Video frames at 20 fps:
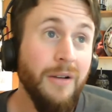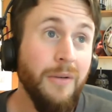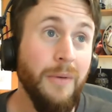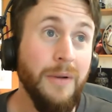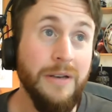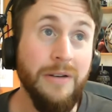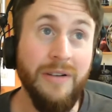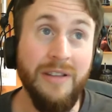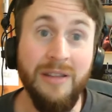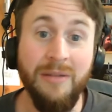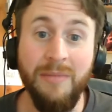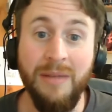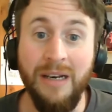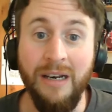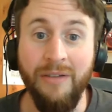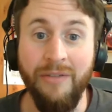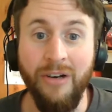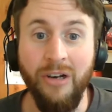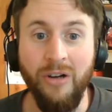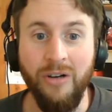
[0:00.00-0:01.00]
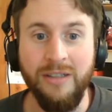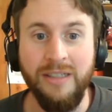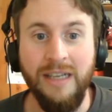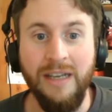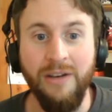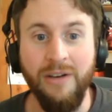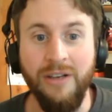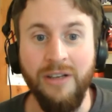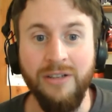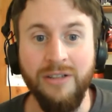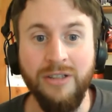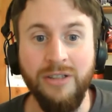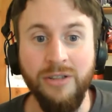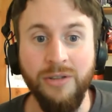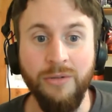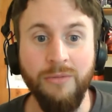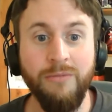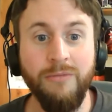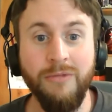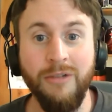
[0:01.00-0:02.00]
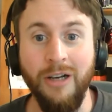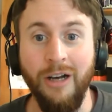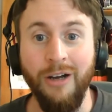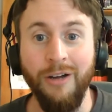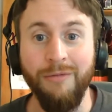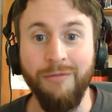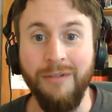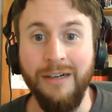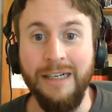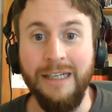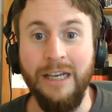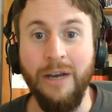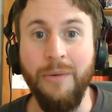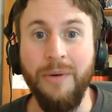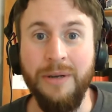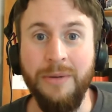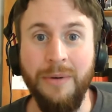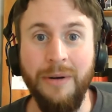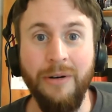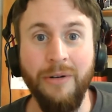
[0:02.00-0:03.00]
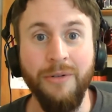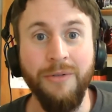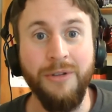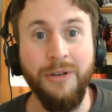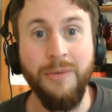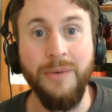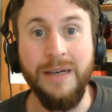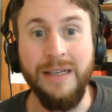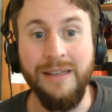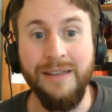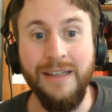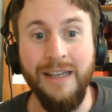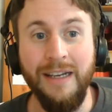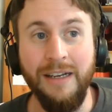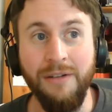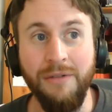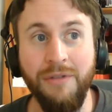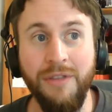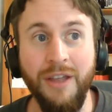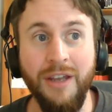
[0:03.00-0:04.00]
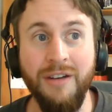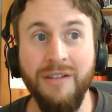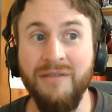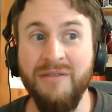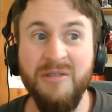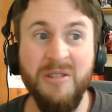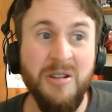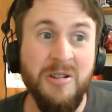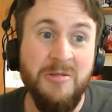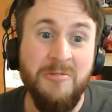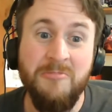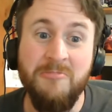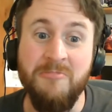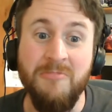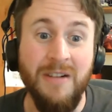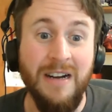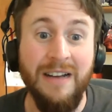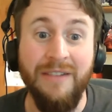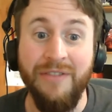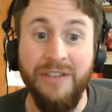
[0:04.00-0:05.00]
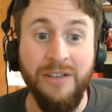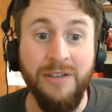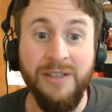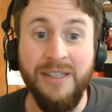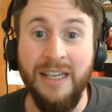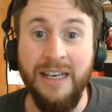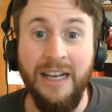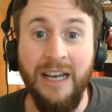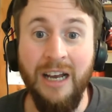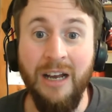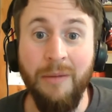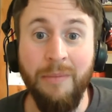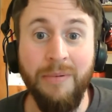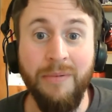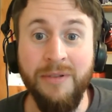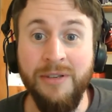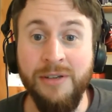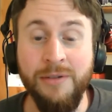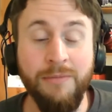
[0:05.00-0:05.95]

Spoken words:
when you're in the middle of a lockdown and you can't really go anywhere or do anything, then whatever, you set it up and